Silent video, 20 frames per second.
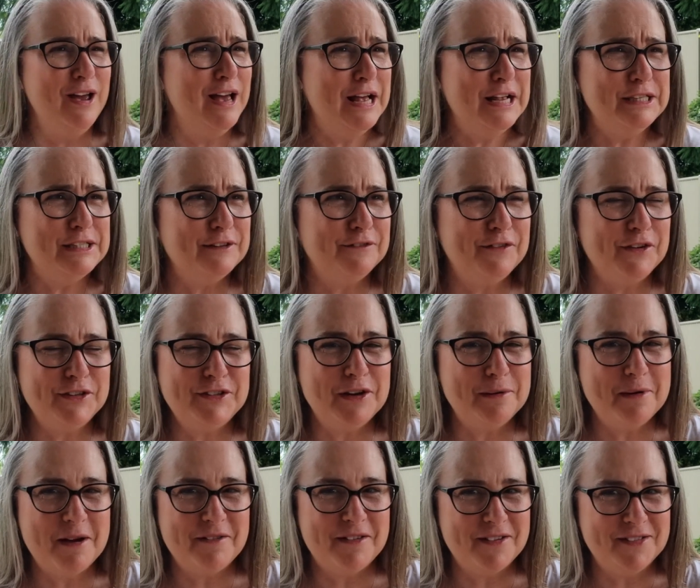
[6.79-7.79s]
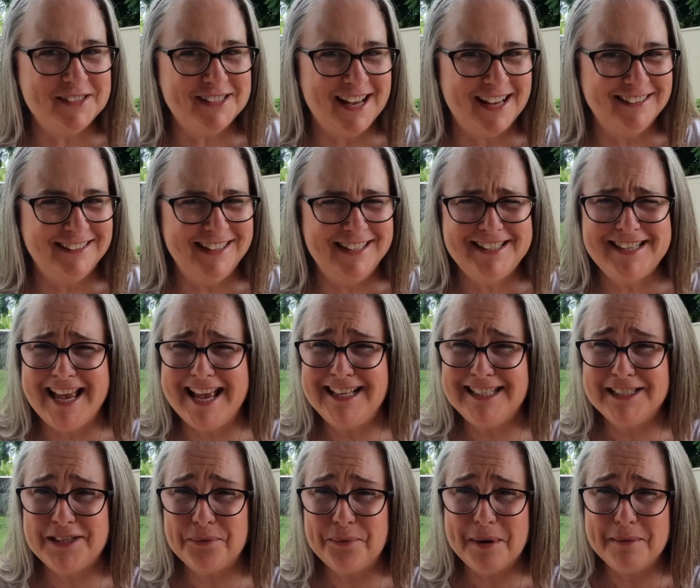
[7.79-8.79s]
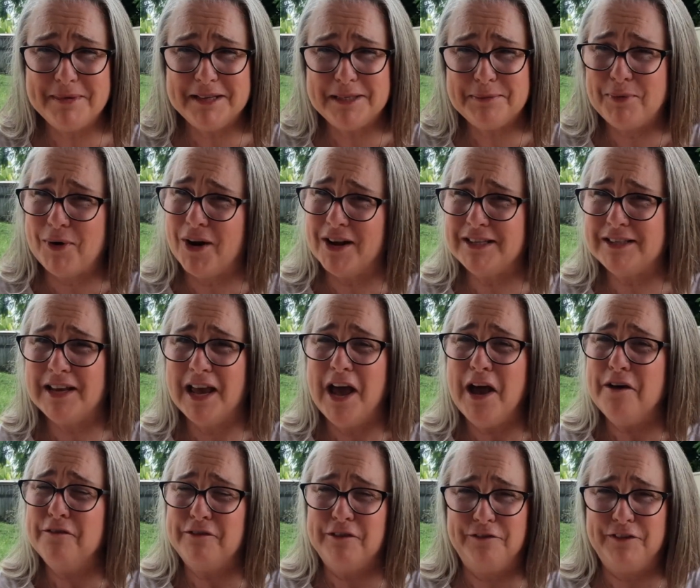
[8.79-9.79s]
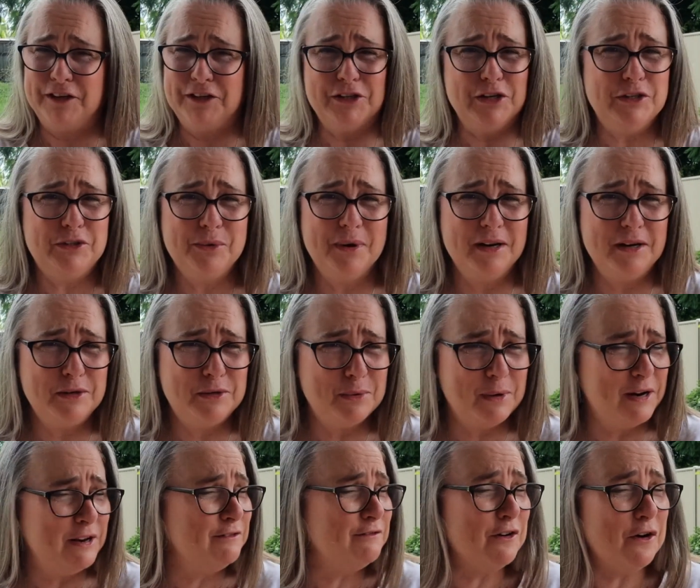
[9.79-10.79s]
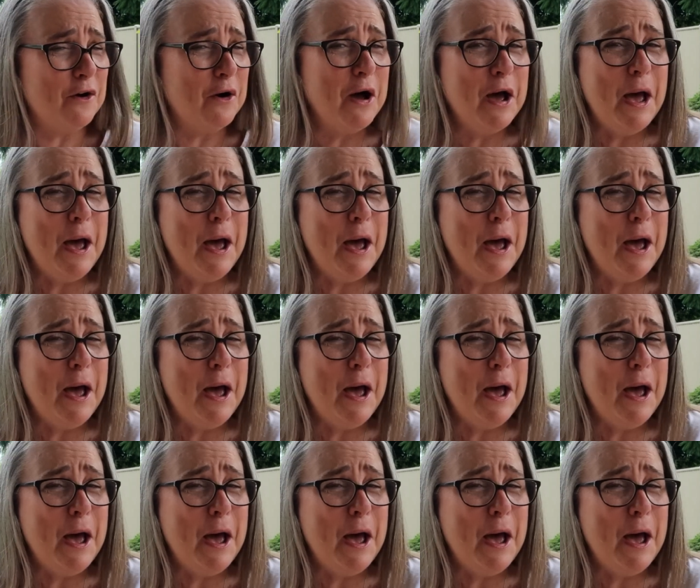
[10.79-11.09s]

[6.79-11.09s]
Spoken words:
It's the first time I've ever done this. It's the Women's Prize for Fiction 2024